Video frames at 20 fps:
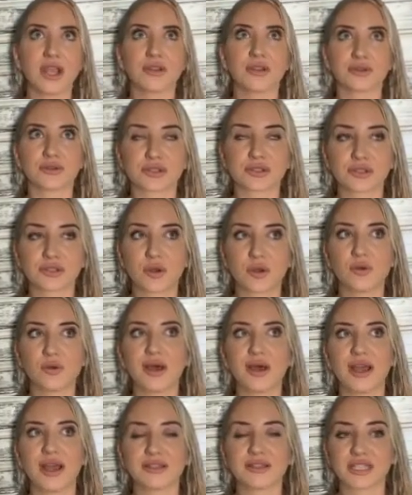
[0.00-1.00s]
Your
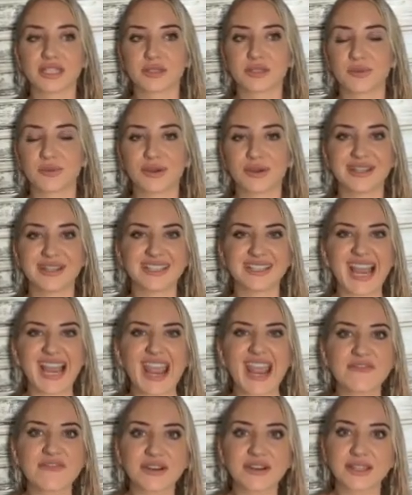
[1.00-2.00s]
soul has experienced
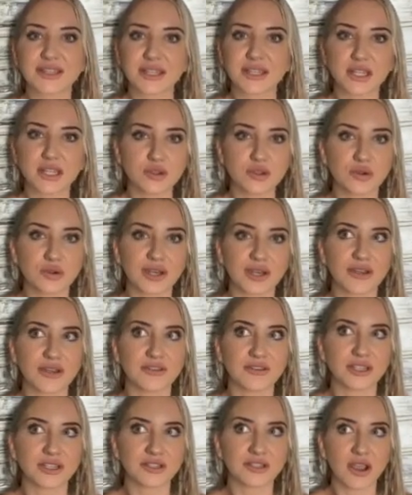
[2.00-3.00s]
everything that you could
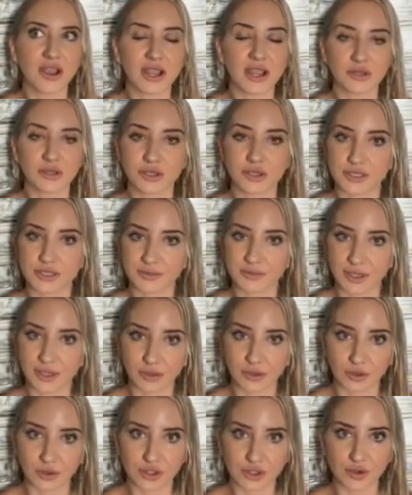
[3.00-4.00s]
ever desire. You just simply
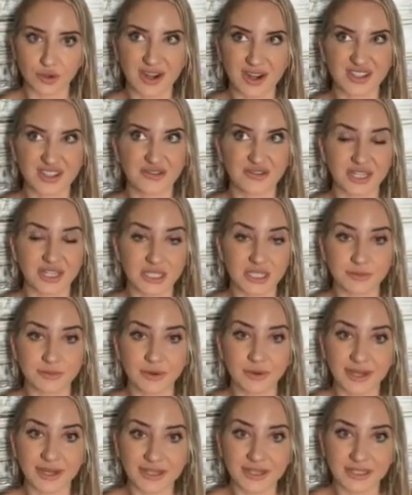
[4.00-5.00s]
close your eyes. You've
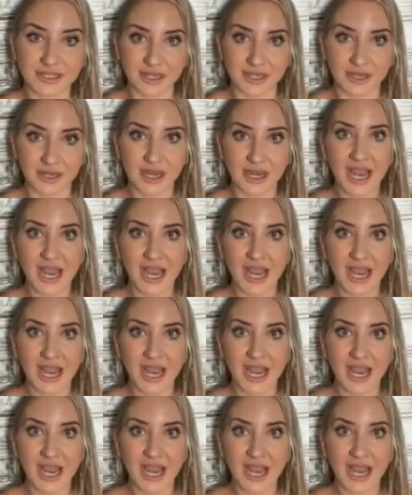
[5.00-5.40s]
experienced